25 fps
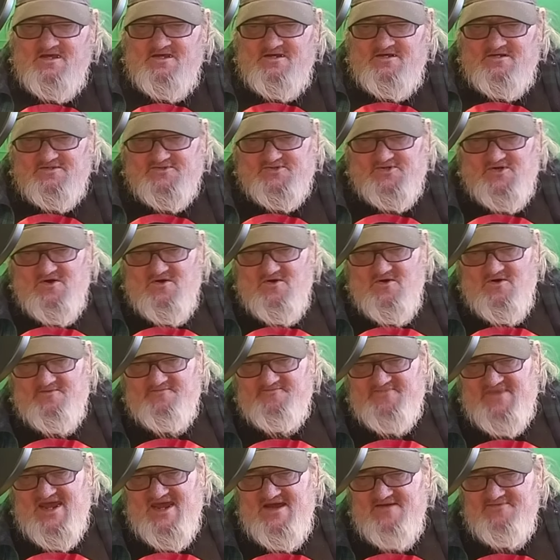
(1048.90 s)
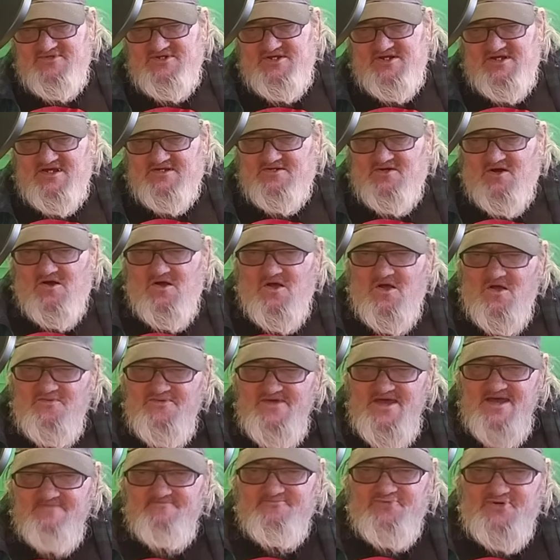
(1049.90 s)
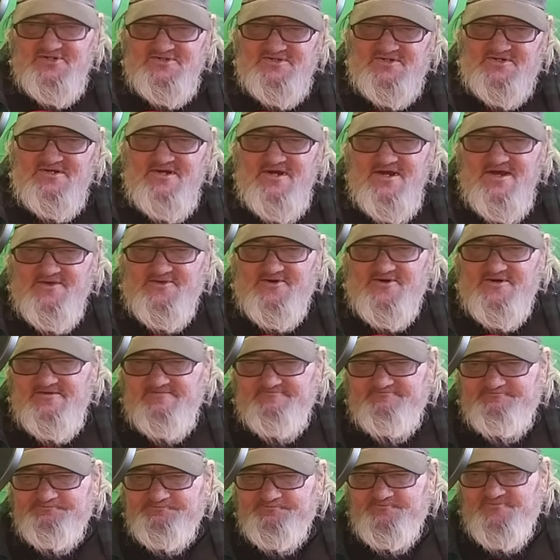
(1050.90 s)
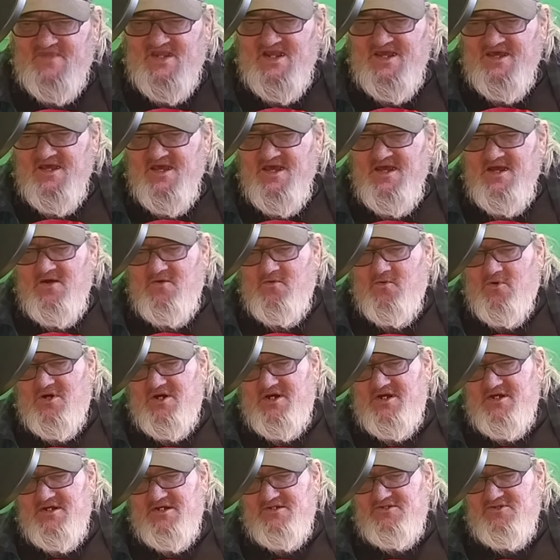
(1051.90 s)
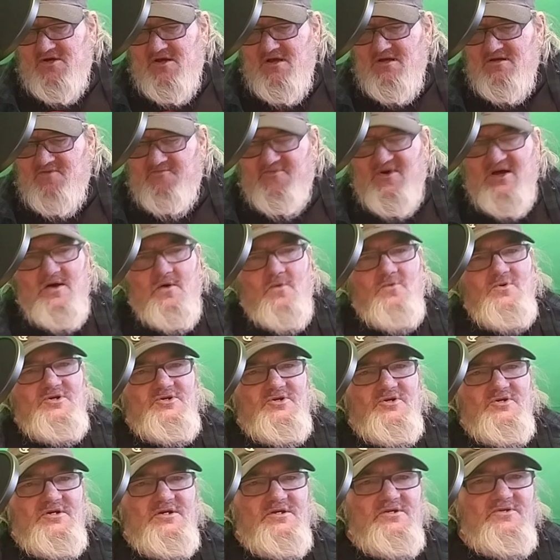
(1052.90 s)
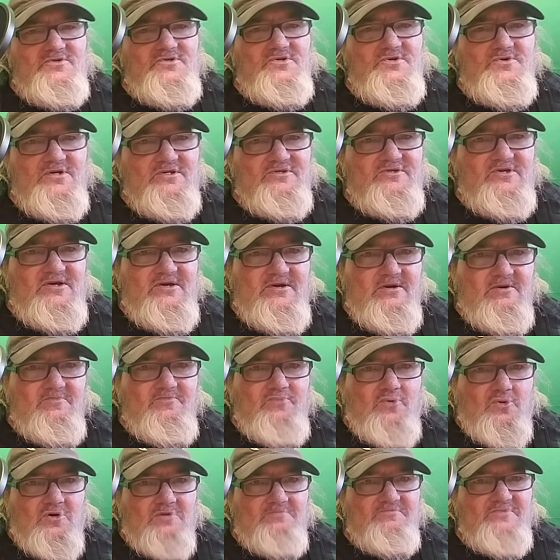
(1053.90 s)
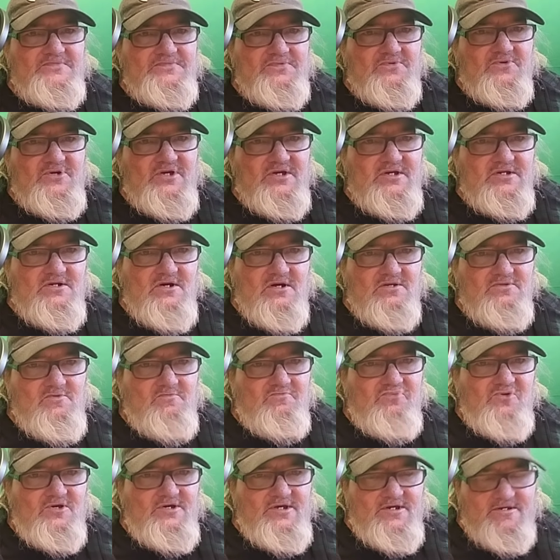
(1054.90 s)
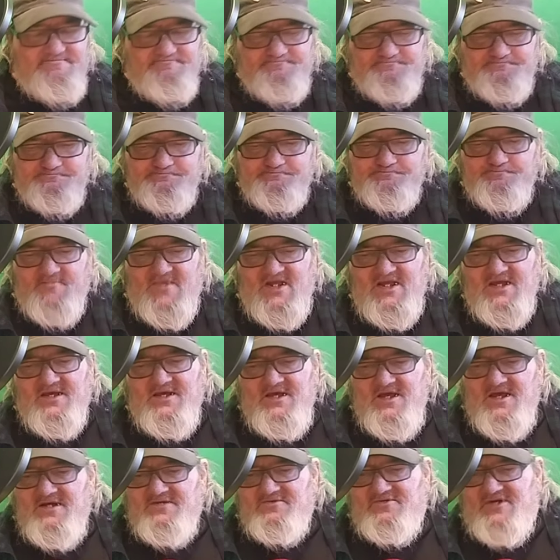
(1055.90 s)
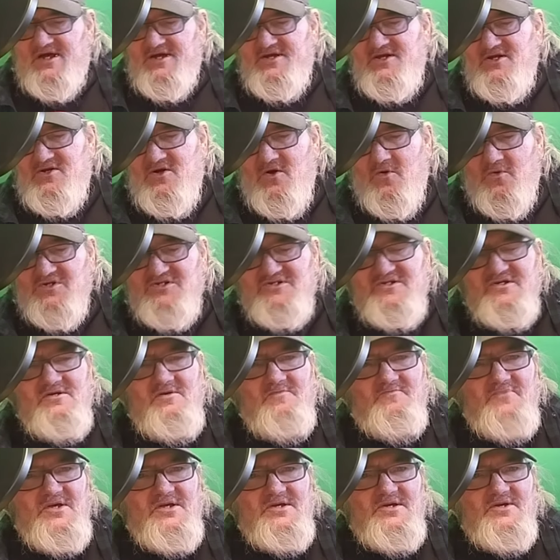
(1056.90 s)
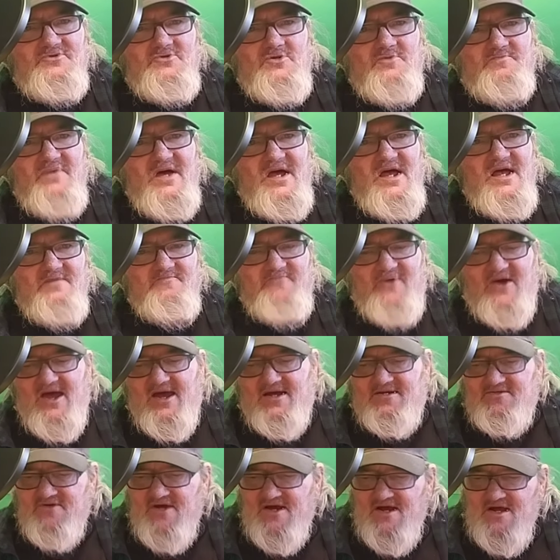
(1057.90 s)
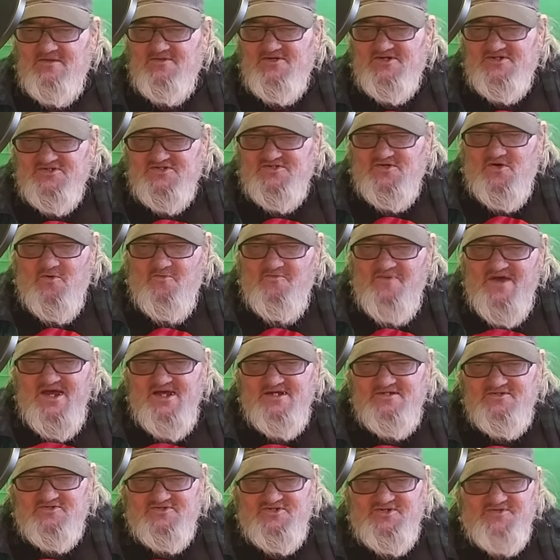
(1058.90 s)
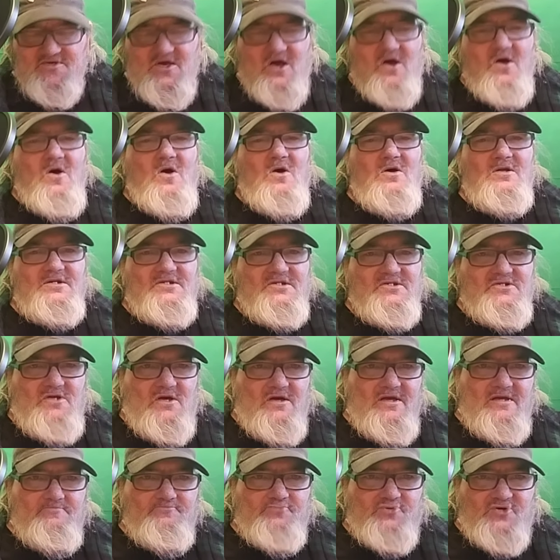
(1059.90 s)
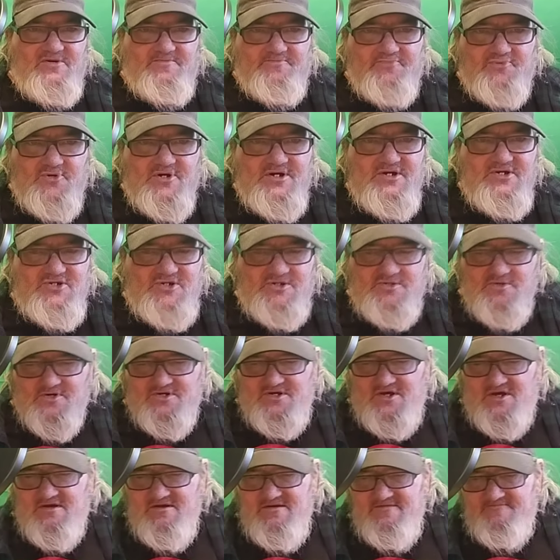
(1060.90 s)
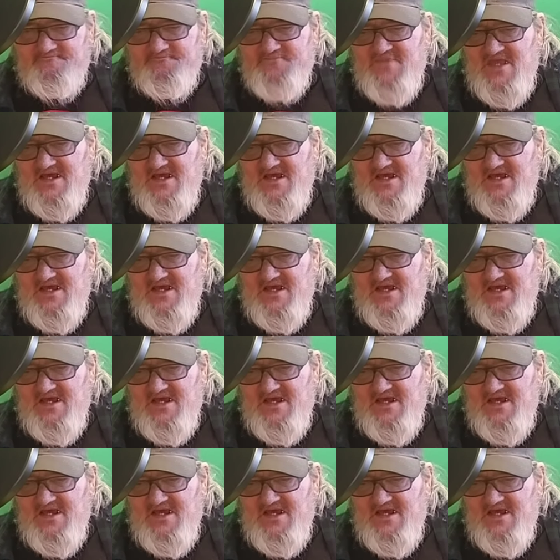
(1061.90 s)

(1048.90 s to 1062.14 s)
So after you get all that put together, we're going to talk about what you're going to do at the airport before you get on the plane. Now you know what's going to be in your backpack. Now let's go back to on site preparation, okay?